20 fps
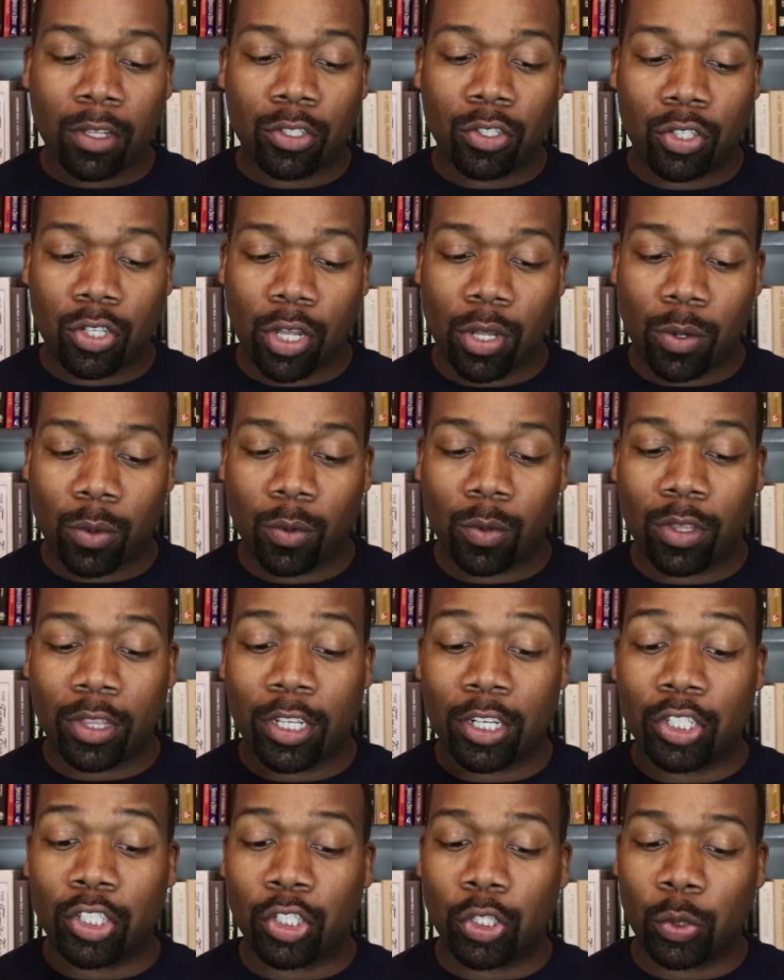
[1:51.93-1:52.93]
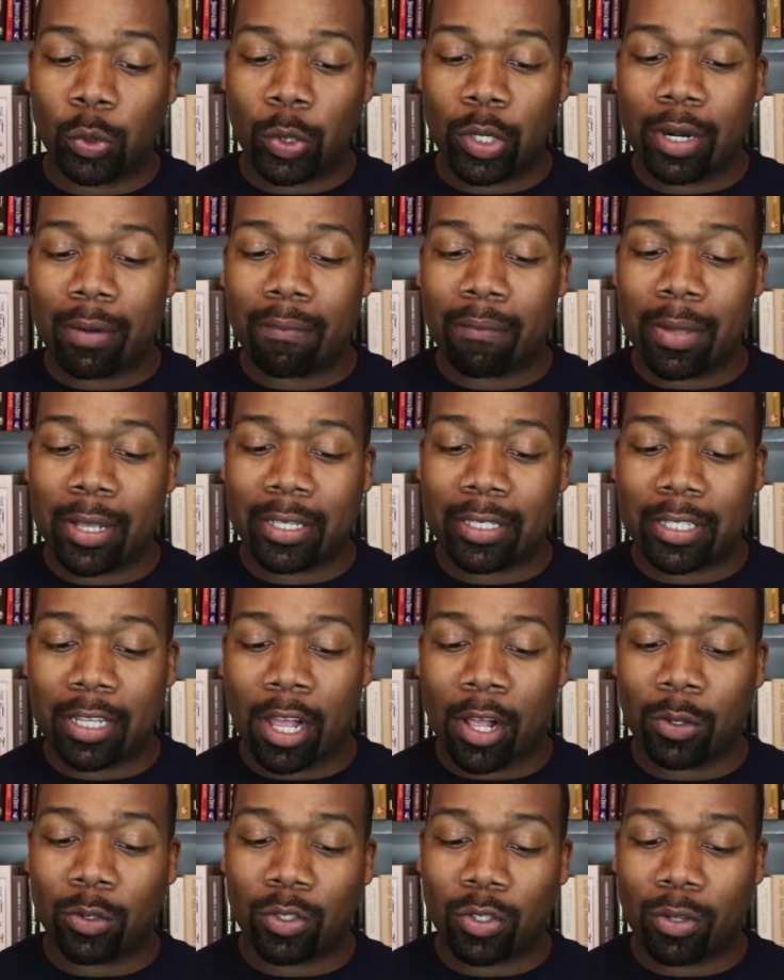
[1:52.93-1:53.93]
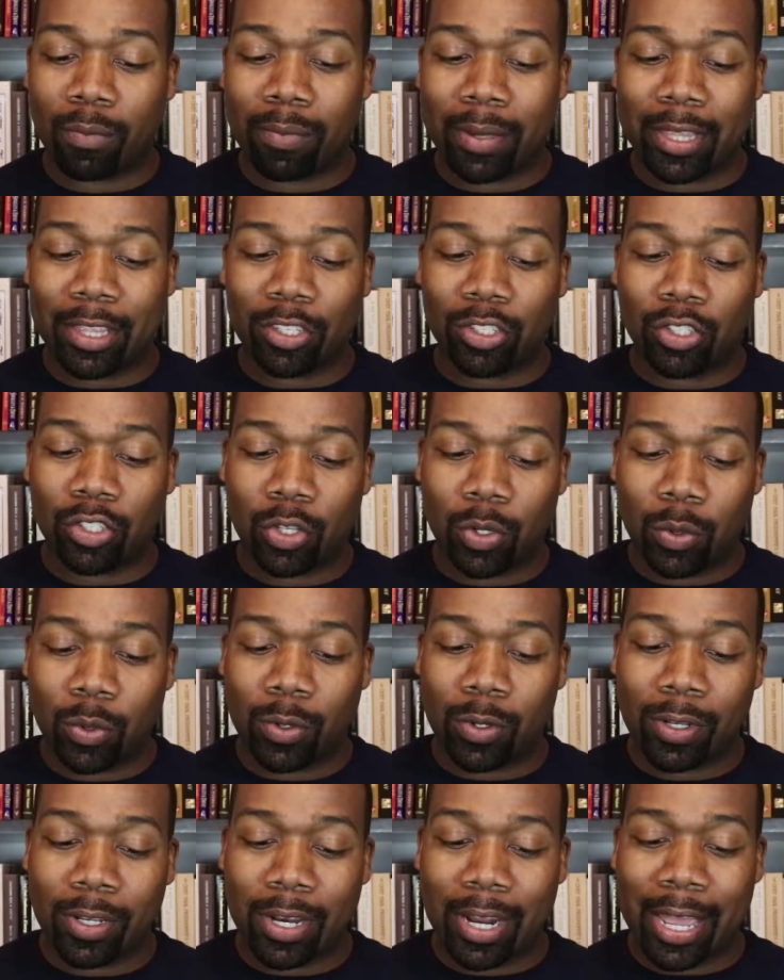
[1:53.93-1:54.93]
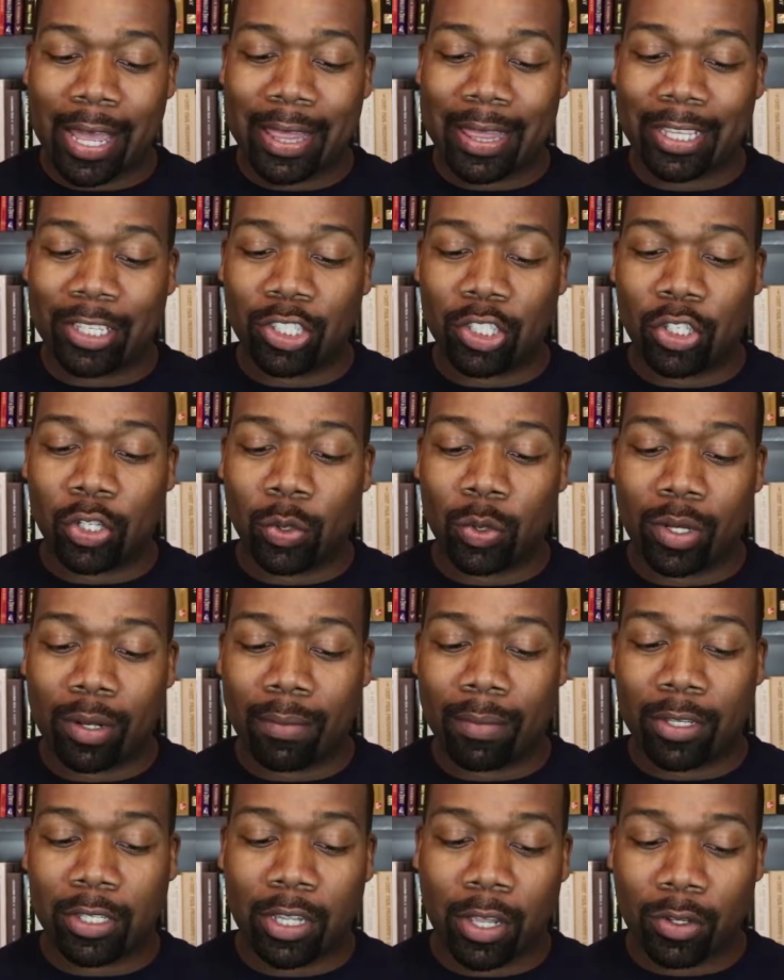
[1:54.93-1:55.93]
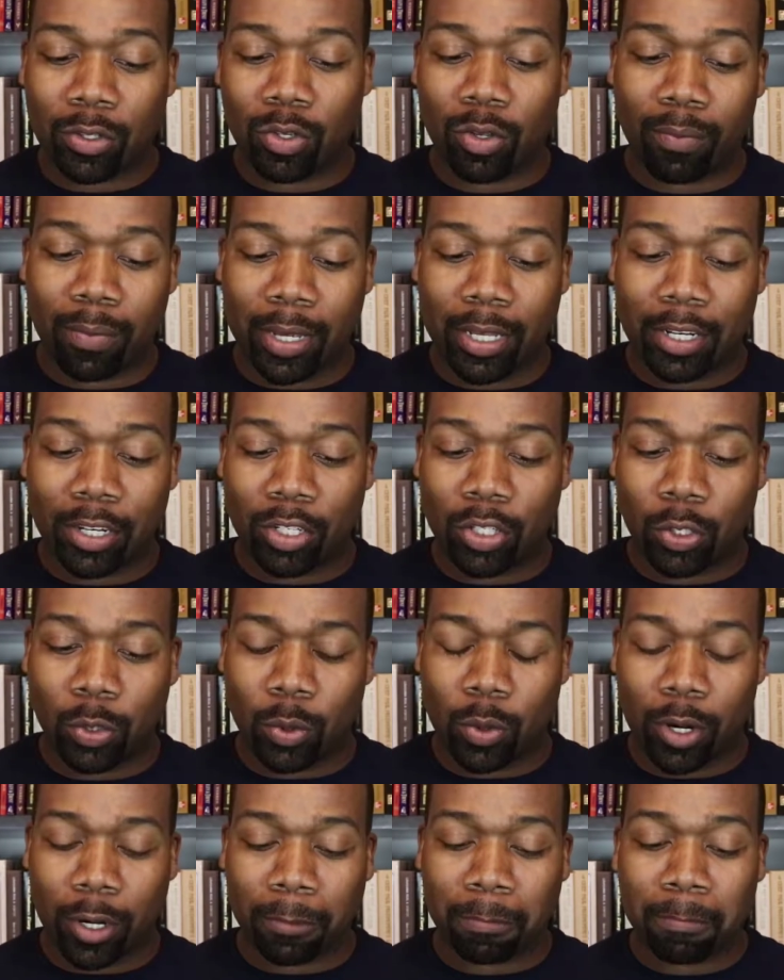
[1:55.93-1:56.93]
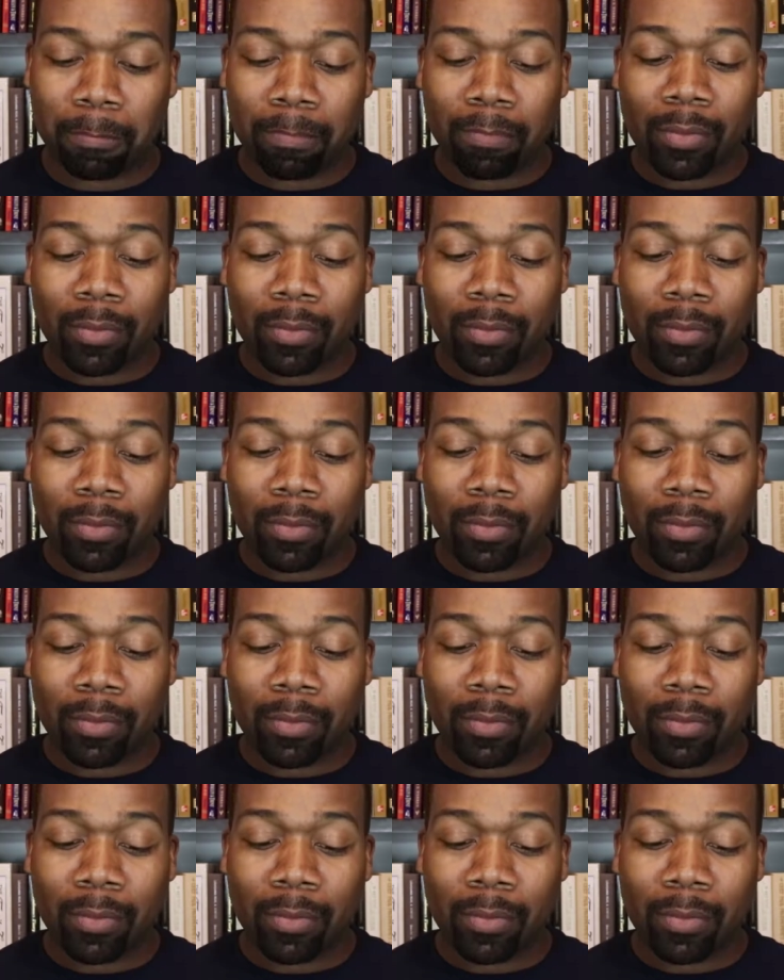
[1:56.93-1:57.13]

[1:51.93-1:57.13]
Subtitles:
So the doer must also be the student, and the student must also be the doer.